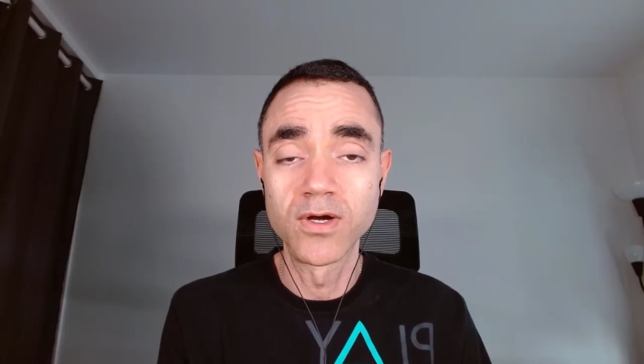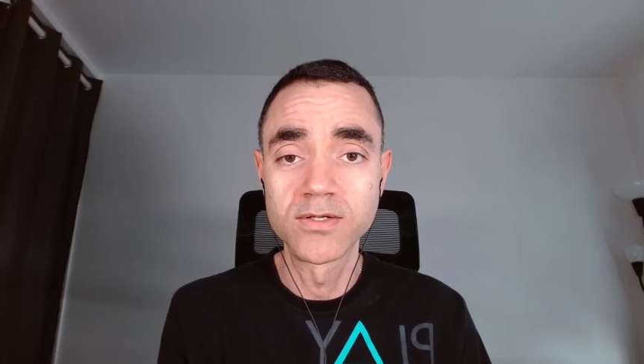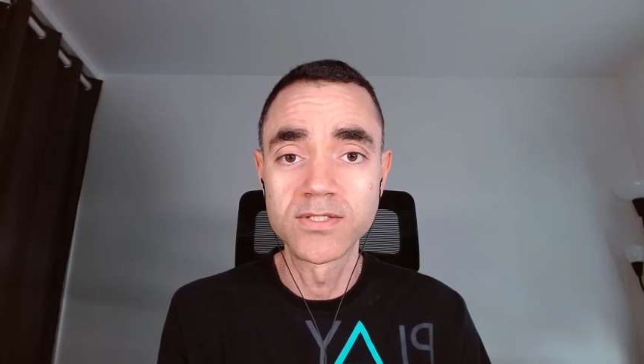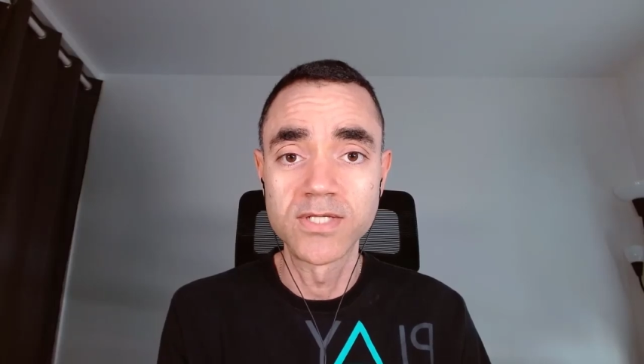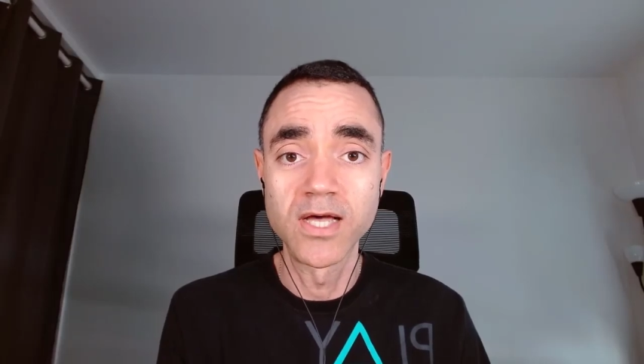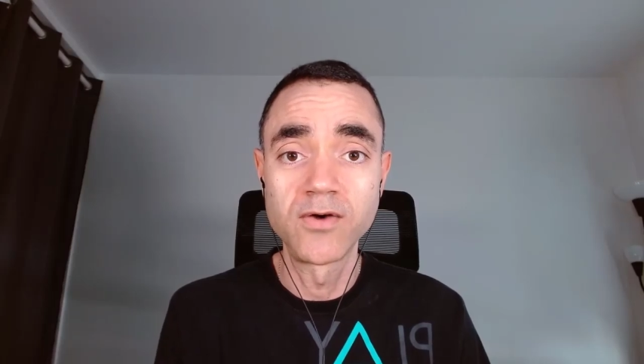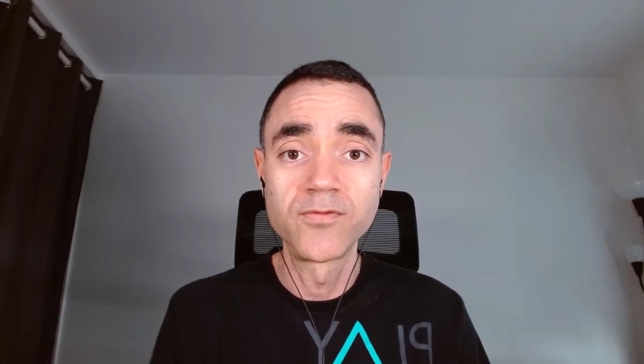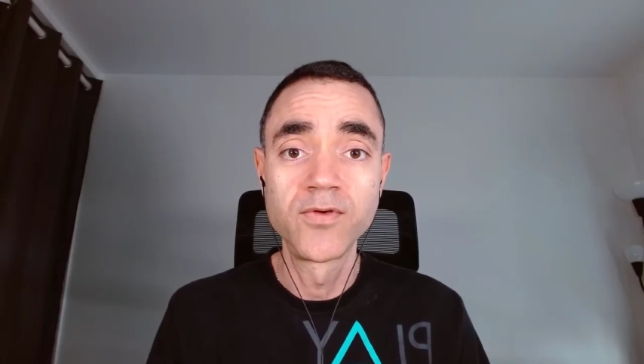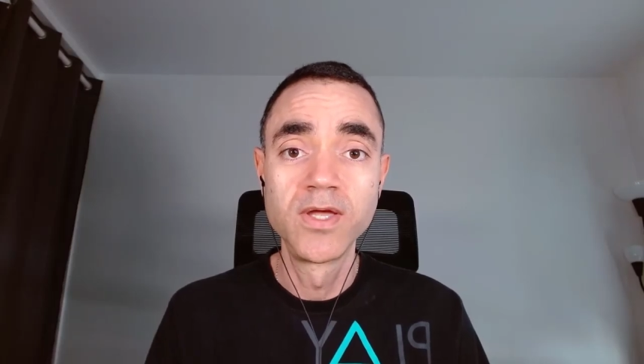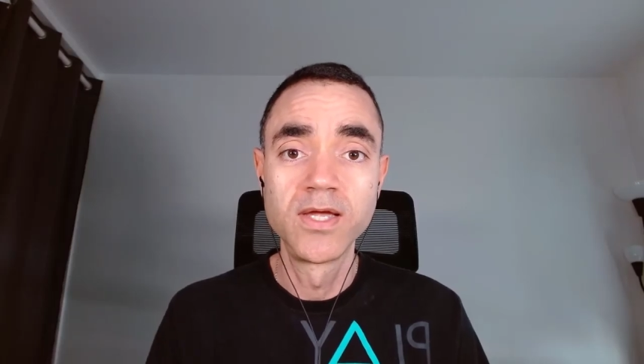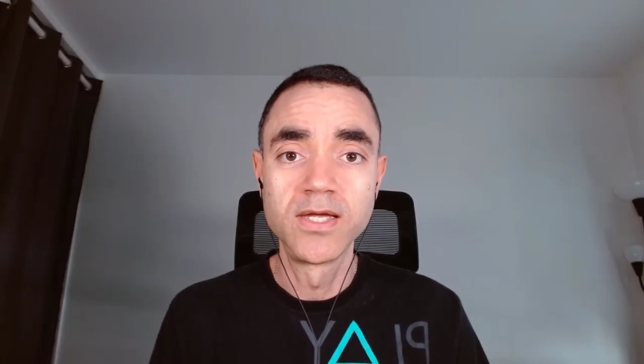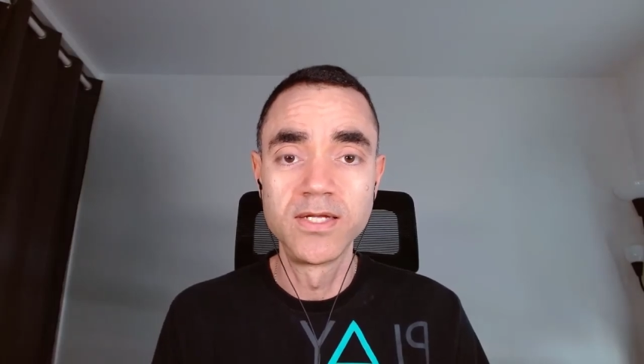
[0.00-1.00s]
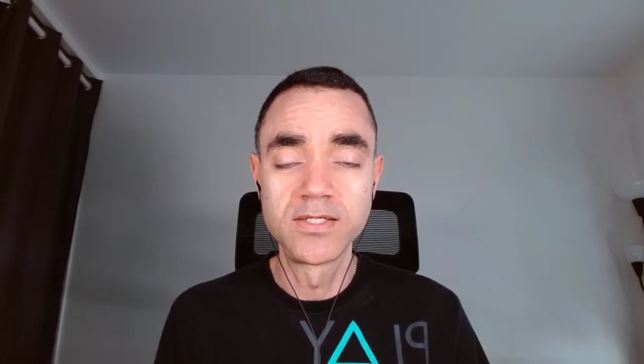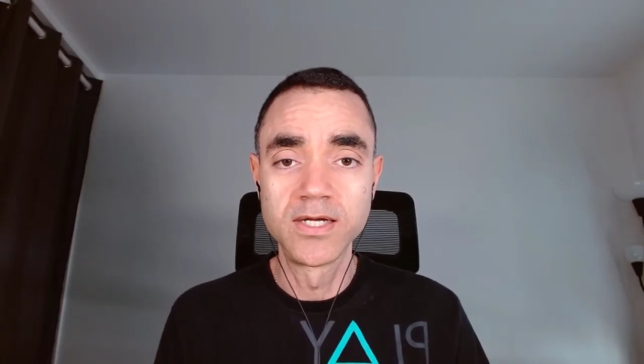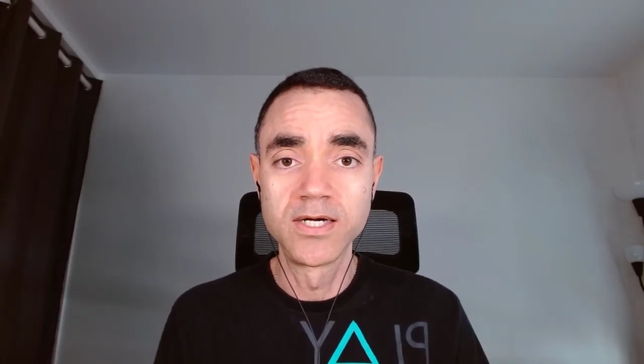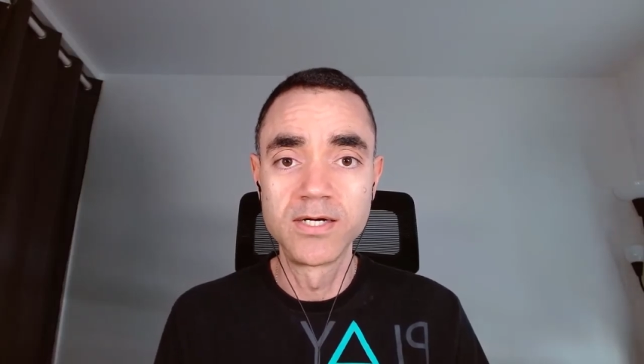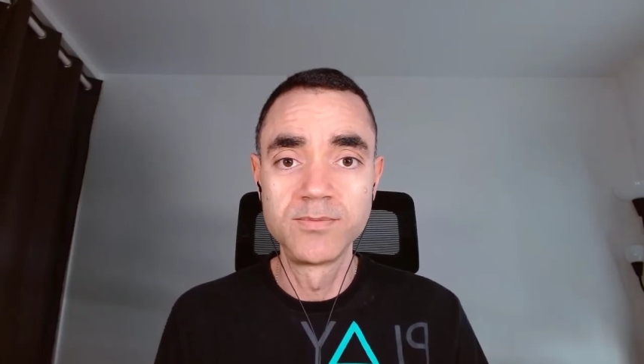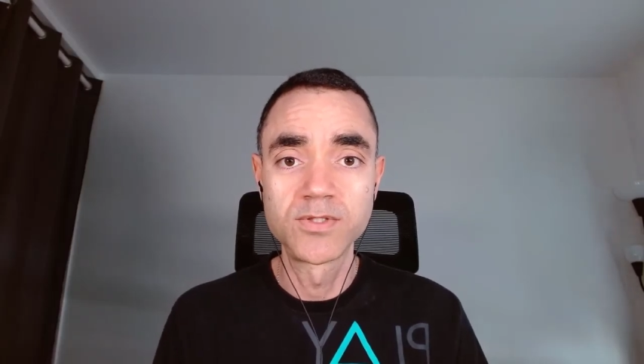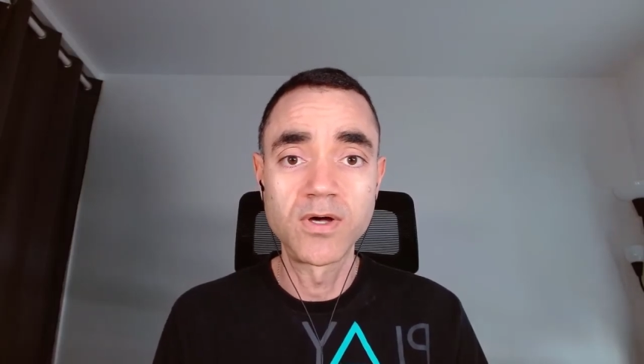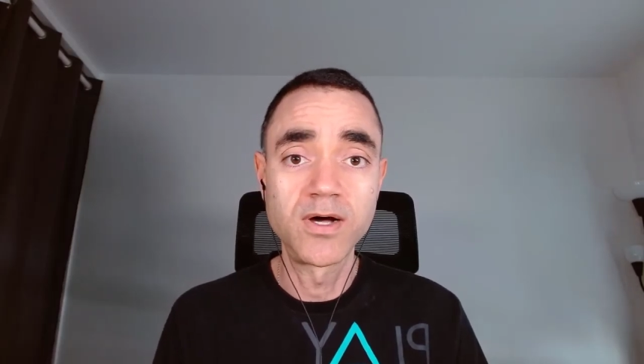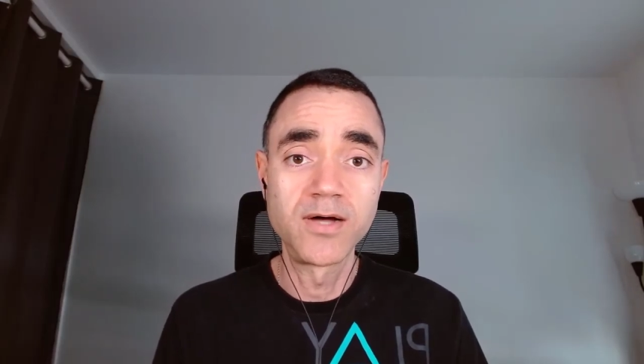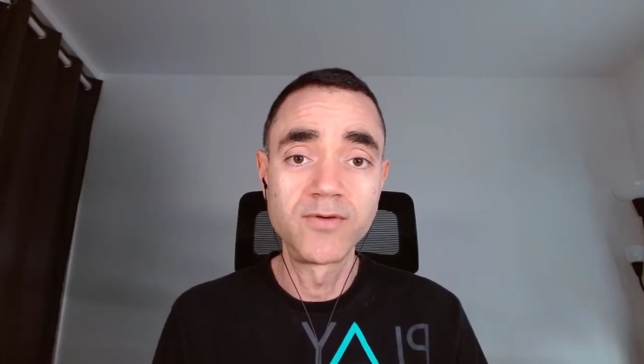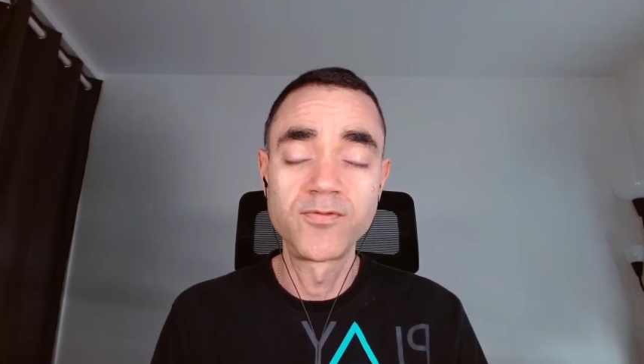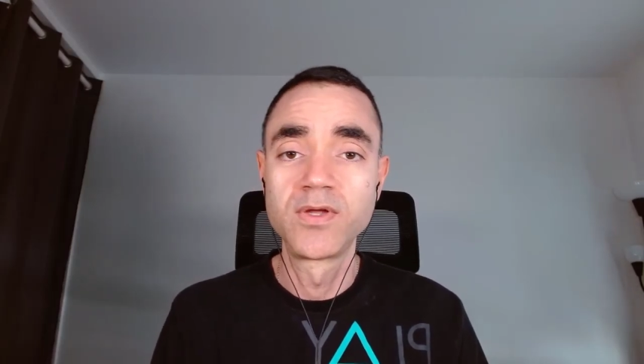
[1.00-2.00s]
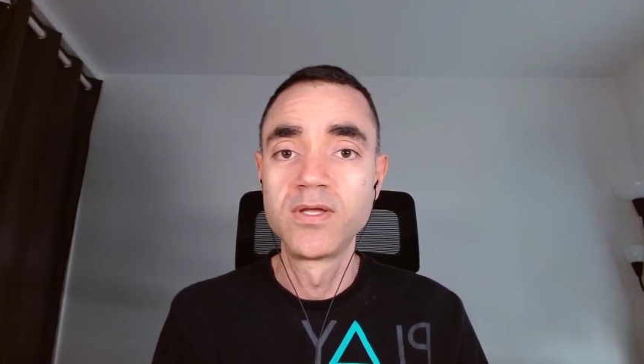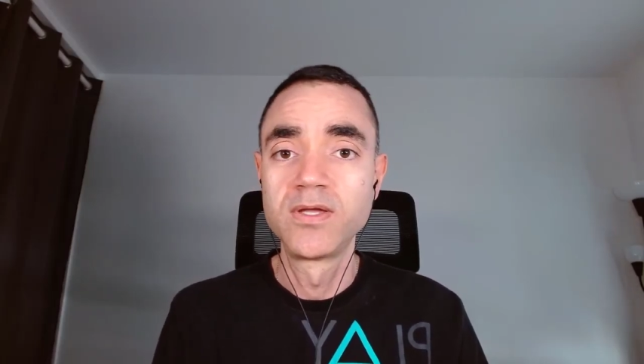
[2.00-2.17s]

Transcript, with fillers: yourself in terms of